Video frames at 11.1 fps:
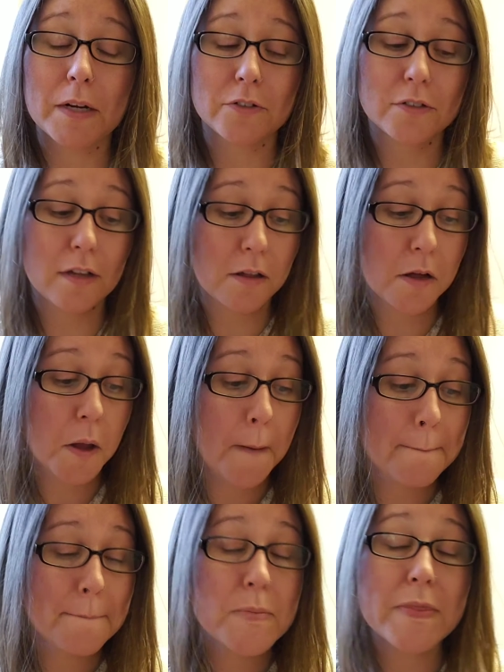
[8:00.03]
Patricella
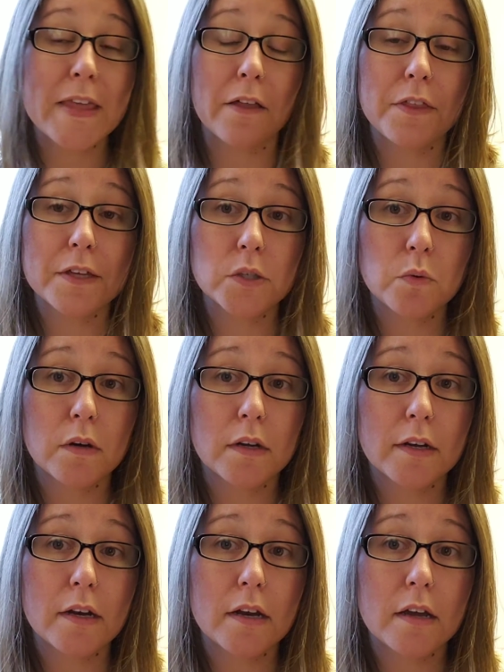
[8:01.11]
now this
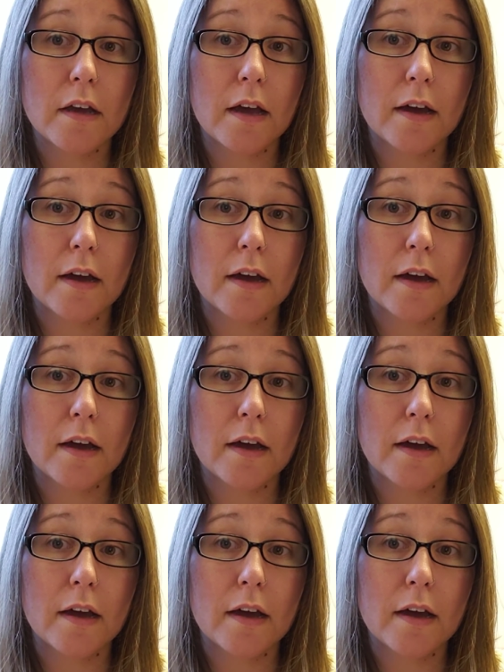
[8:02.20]
one,